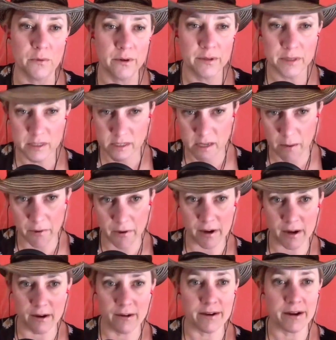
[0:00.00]
We're in the summer
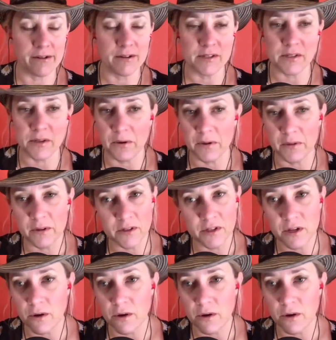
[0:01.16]
here in Arizona. There's no